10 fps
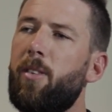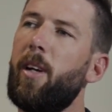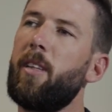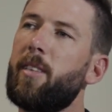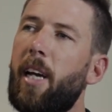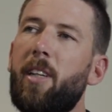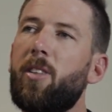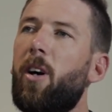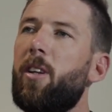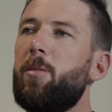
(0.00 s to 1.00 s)
Raced state
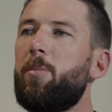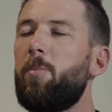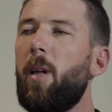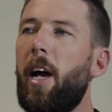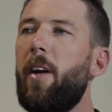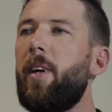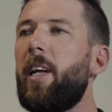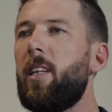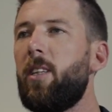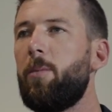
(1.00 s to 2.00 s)
titles, playing
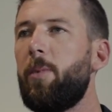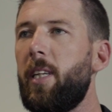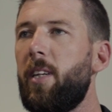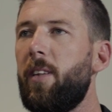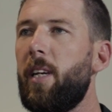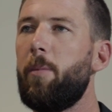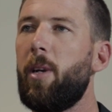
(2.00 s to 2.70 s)
around a little bit here and there,